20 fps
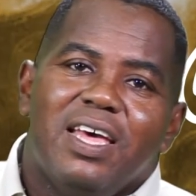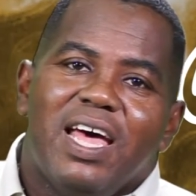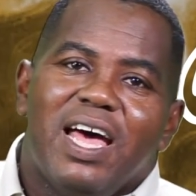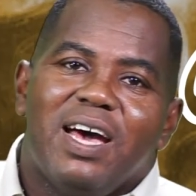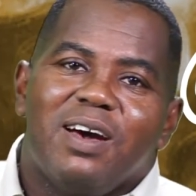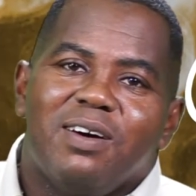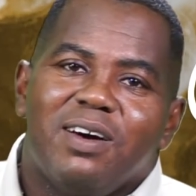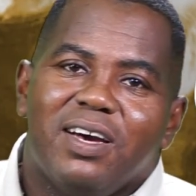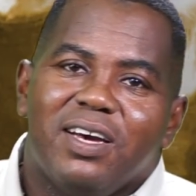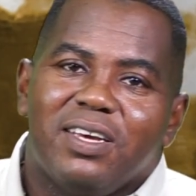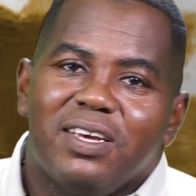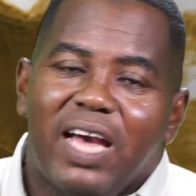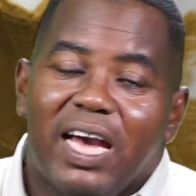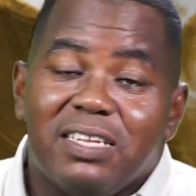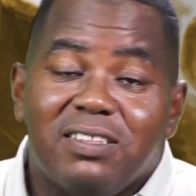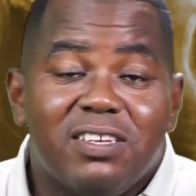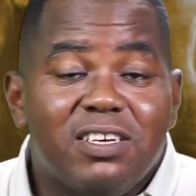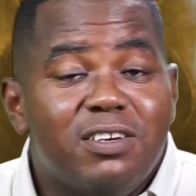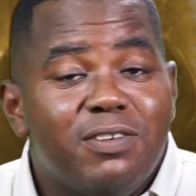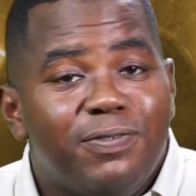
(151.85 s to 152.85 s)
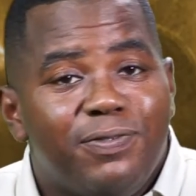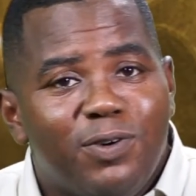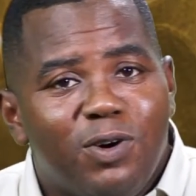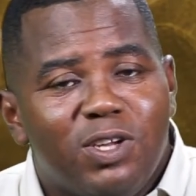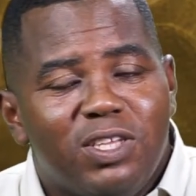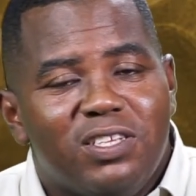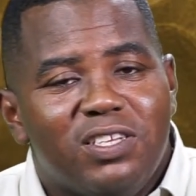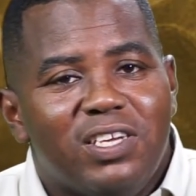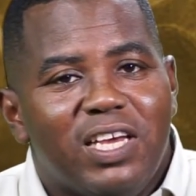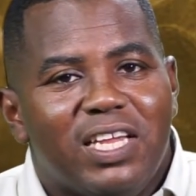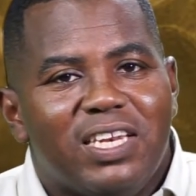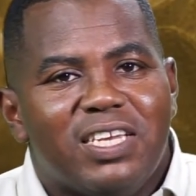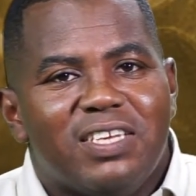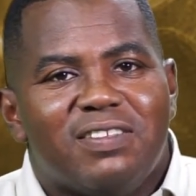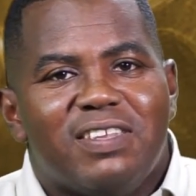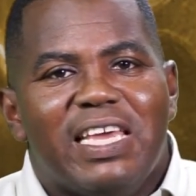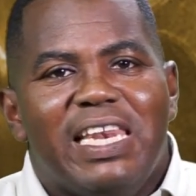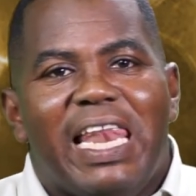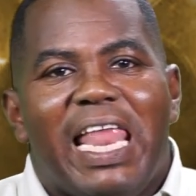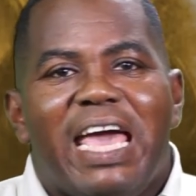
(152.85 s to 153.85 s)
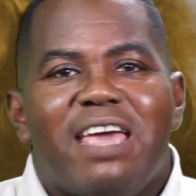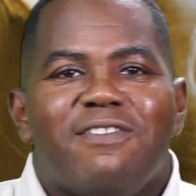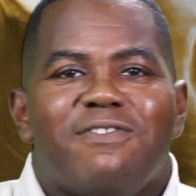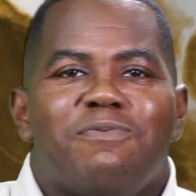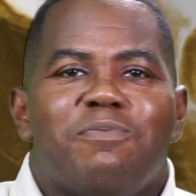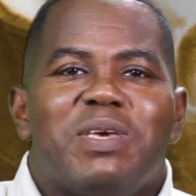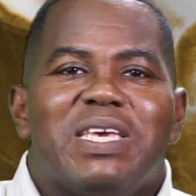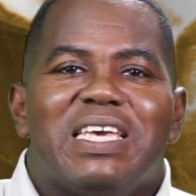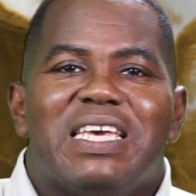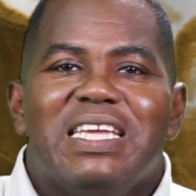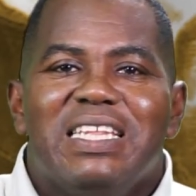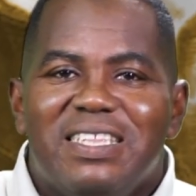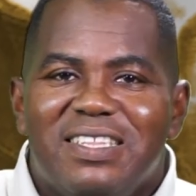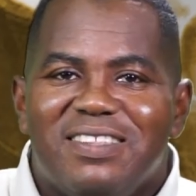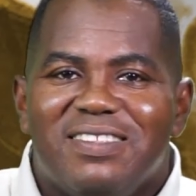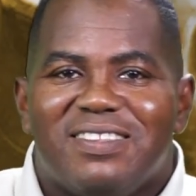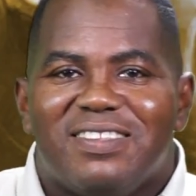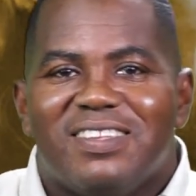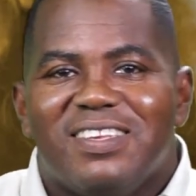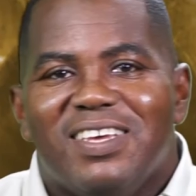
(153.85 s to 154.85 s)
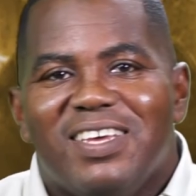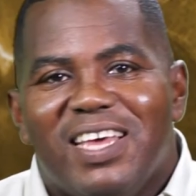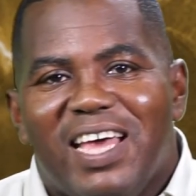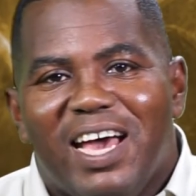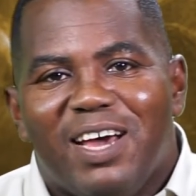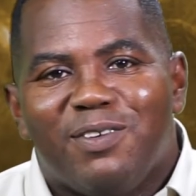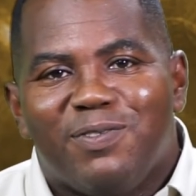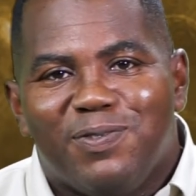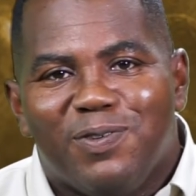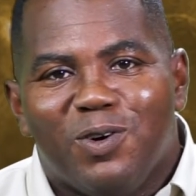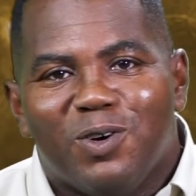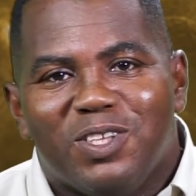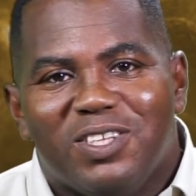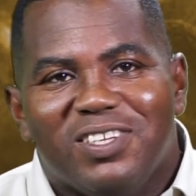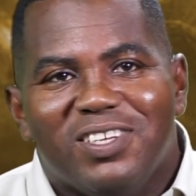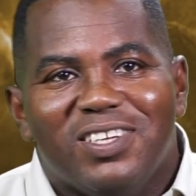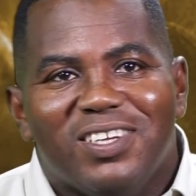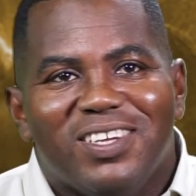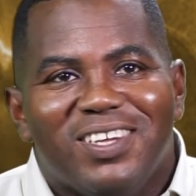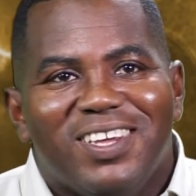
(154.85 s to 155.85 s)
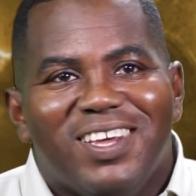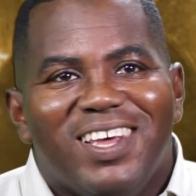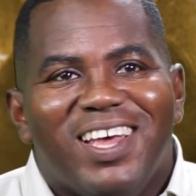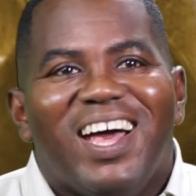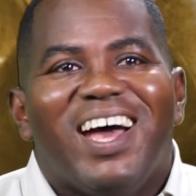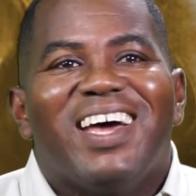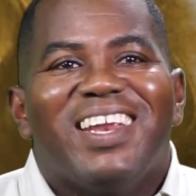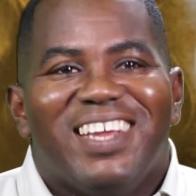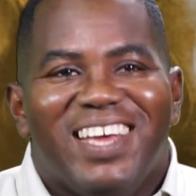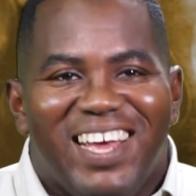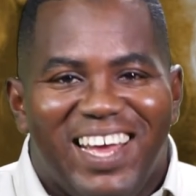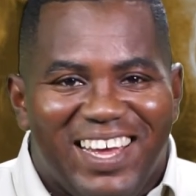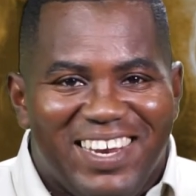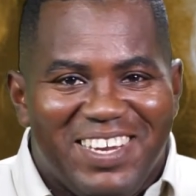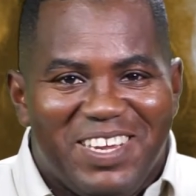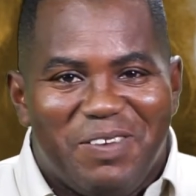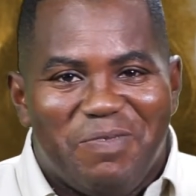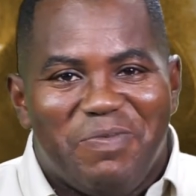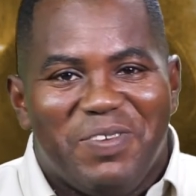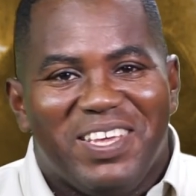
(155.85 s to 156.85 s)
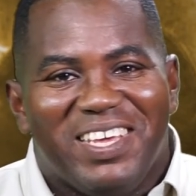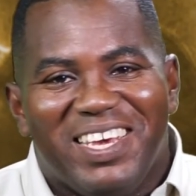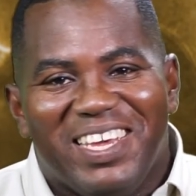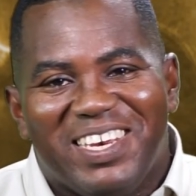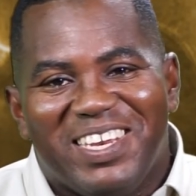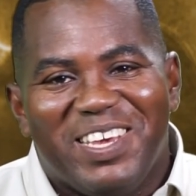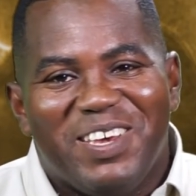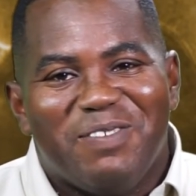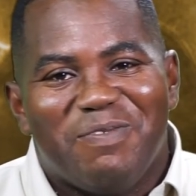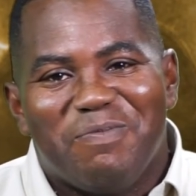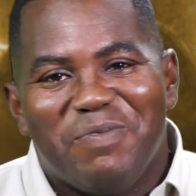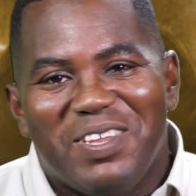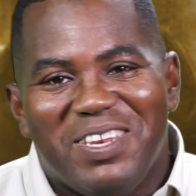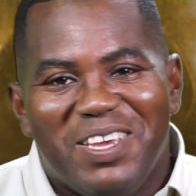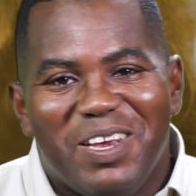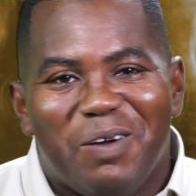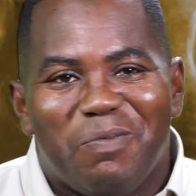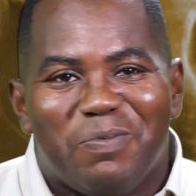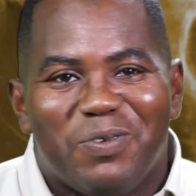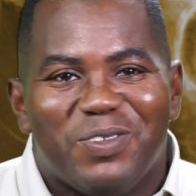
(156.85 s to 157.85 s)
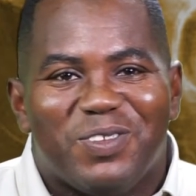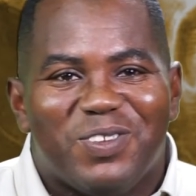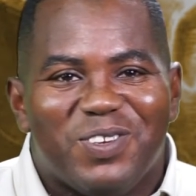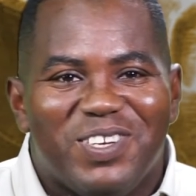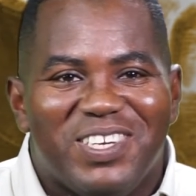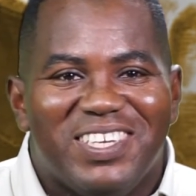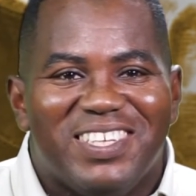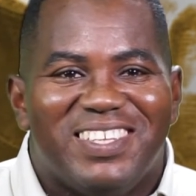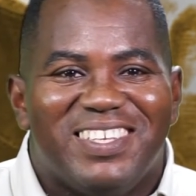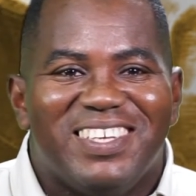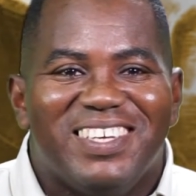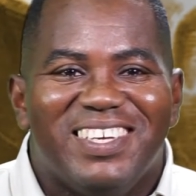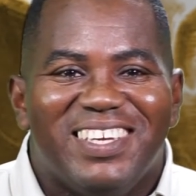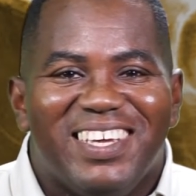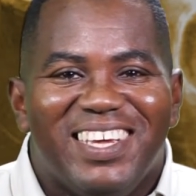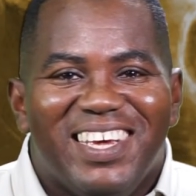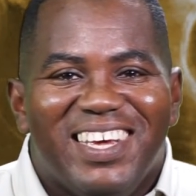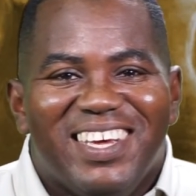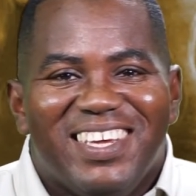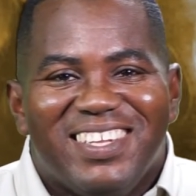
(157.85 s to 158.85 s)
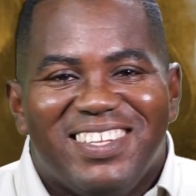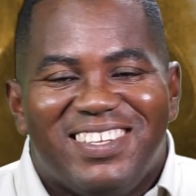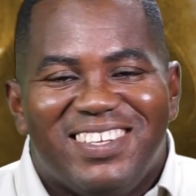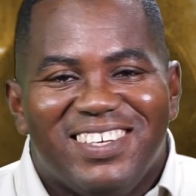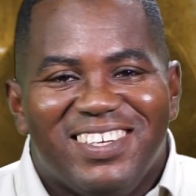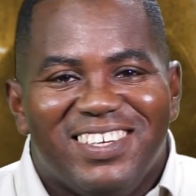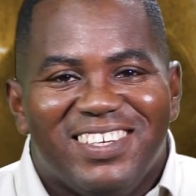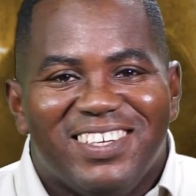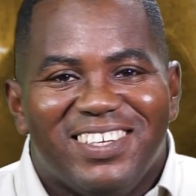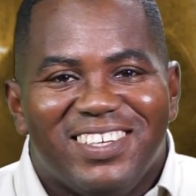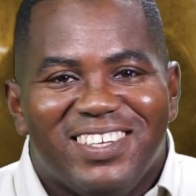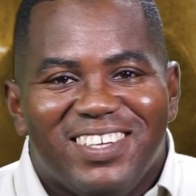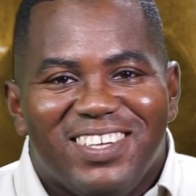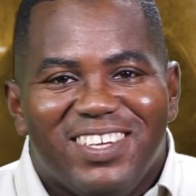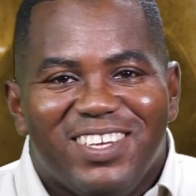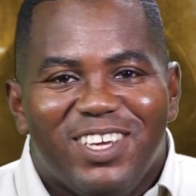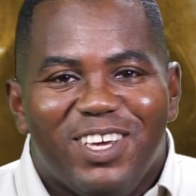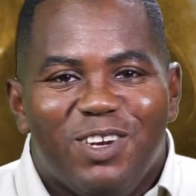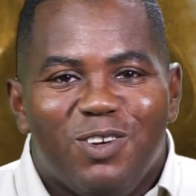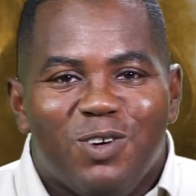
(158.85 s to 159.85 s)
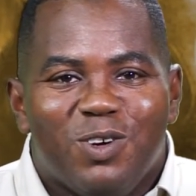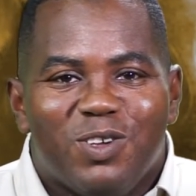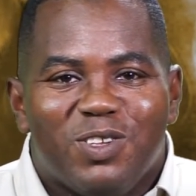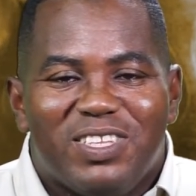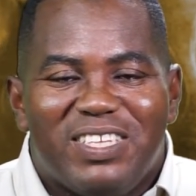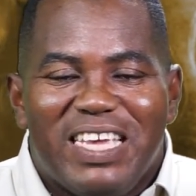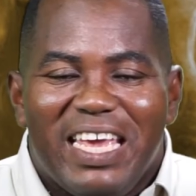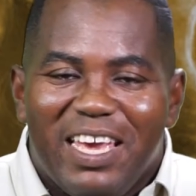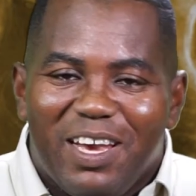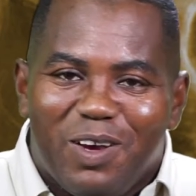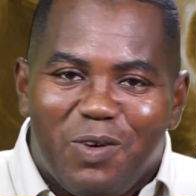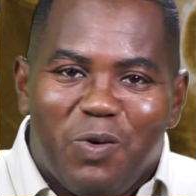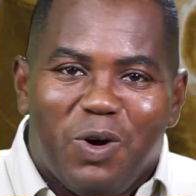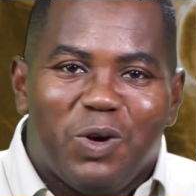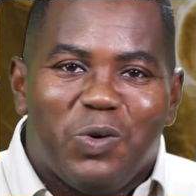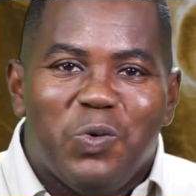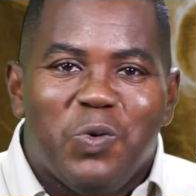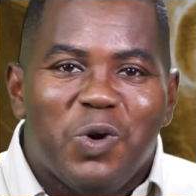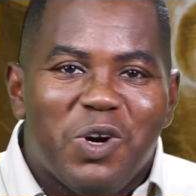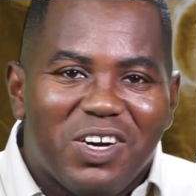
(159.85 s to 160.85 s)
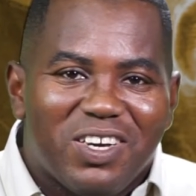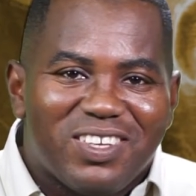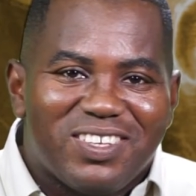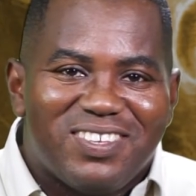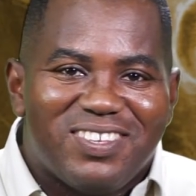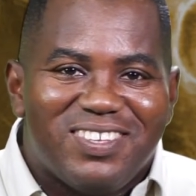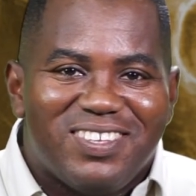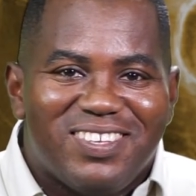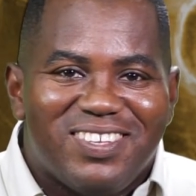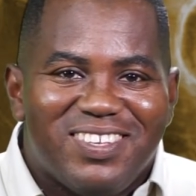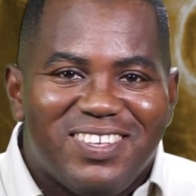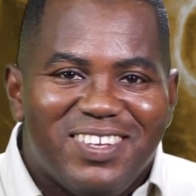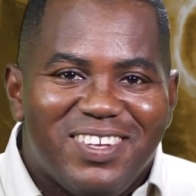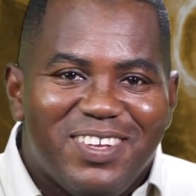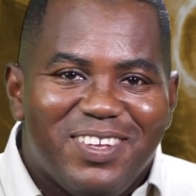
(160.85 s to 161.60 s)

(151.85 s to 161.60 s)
I turned 40, and they say life begins at 40. And it gave me the opportunity to, you know, take what works